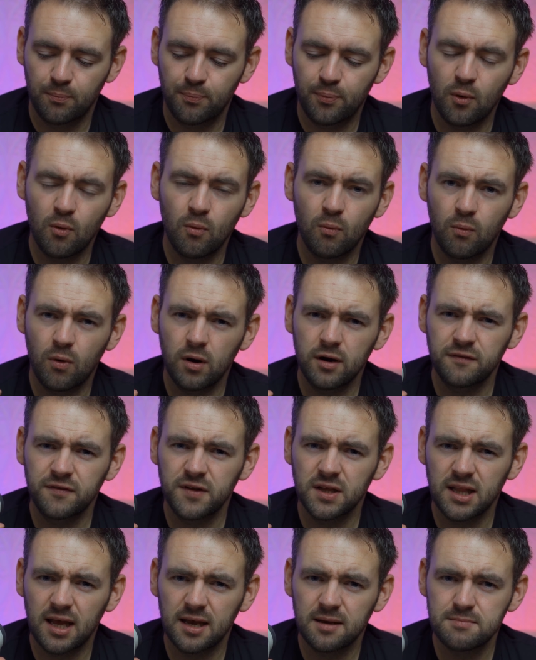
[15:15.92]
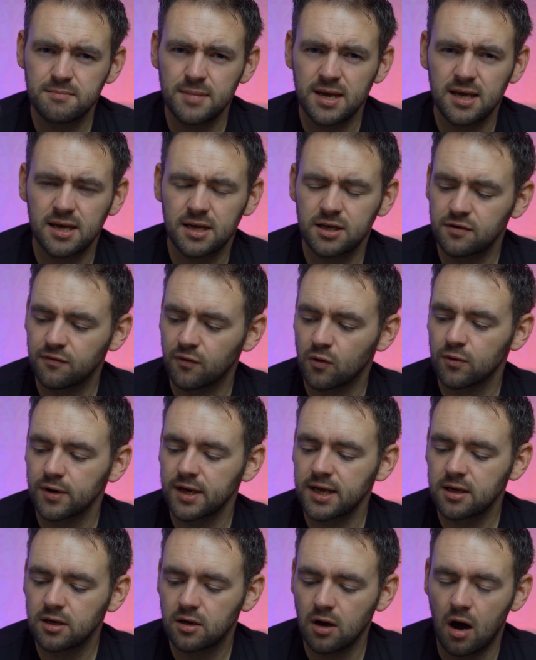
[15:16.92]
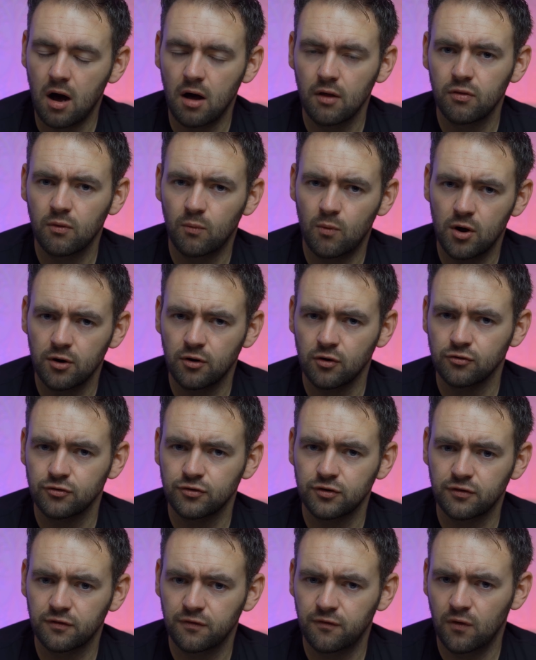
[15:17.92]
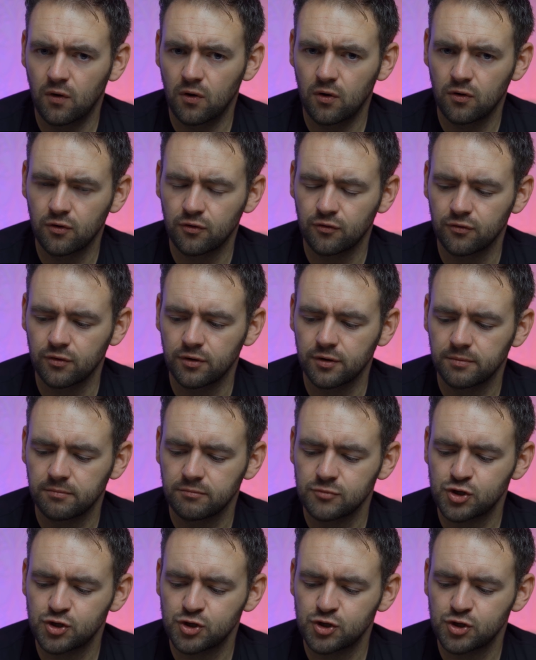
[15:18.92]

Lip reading: But what if you're like me and you've already got the 100 to 400?